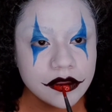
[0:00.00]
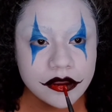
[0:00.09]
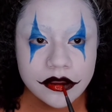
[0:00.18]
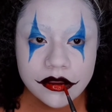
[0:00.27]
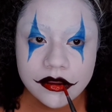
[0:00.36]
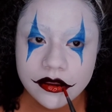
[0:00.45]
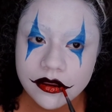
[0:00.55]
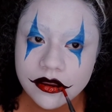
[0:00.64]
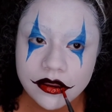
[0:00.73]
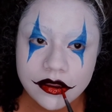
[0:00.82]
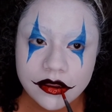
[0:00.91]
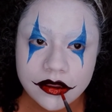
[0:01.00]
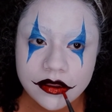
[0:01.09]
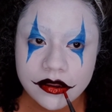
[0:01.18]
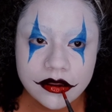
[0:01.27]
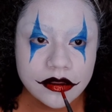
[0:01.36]
but just
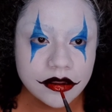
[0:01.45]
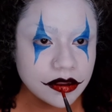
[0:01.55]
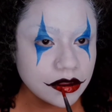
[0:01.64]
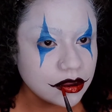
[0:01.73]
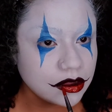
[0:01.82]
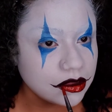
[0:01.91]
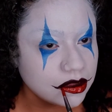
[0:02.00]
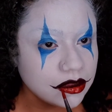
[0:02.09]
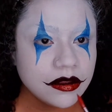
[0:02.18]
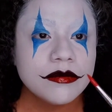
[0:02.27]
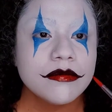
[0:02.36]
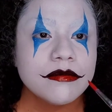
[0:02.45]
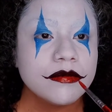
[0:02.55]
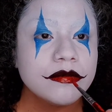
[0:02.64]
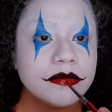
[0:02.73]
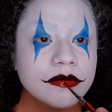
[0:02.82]
enough. And so I wanted to
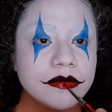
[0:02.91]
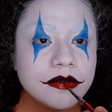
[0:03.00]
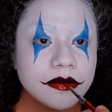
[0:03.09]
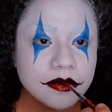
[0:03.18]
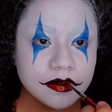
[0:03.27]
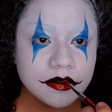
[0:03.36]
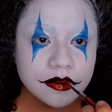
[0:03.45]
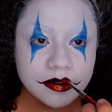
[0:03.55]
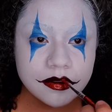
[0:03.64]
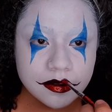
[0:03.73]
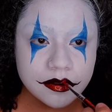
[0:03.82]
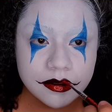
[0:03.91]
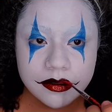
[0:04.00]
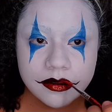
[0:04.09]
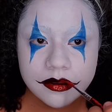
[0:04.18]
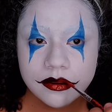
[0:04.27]
start with that darker color
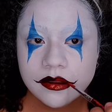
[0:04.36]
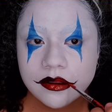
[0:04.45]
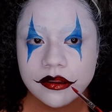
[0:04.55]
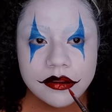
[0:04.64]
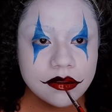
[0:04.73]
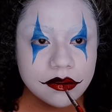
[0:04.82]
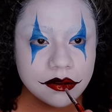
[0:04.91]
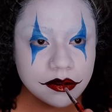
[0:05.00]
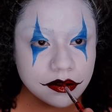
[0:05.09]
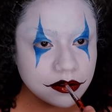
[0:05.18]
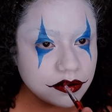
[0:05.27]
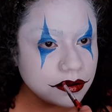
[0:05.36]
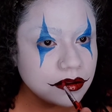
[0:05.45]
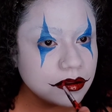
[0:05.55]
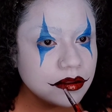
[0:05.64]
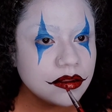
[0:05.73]
because I'm going to go in with a hotter
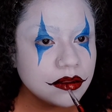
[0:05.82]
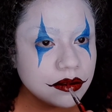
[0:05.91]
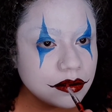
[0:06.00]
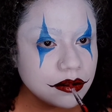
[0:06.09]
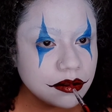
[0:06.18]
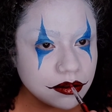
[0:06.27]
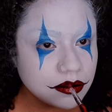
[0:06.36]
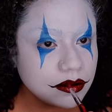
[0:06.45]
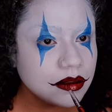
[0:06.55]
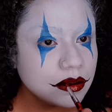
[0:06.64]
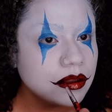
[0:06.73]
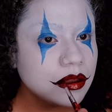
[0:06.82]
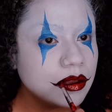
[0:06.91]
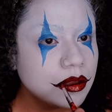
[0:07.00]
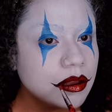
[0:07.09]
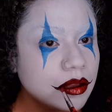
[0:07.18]
red color.
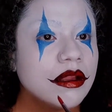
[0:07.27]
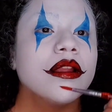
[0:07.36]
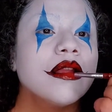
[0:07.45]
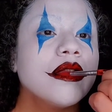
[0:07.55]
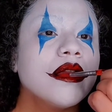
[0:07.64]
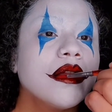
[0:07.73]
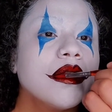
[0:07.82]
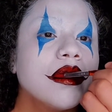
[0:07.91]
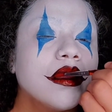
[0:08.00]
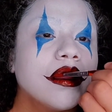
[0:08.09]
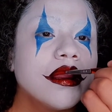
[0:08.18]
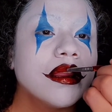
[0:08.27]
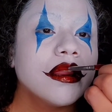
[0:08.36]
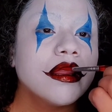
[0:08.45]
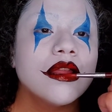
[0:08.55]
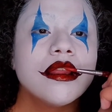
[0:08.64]
So I pat on some hot
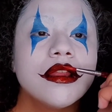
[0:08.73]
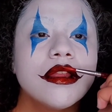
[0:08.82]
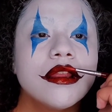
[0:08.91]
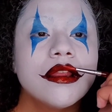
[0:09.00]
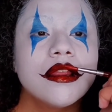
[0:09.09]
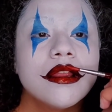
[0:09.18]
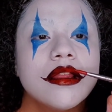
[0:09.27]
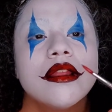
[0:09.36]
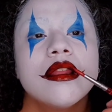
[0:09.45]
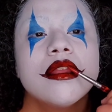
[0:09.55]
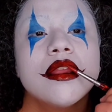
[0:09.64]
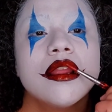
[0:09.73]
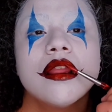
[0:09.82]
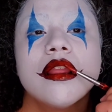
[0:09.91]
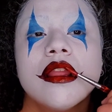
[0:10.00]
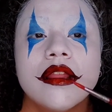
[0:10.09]
red
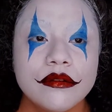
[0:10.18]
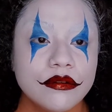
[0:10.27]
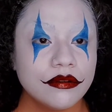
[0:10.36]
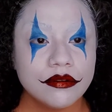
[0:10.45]
paint,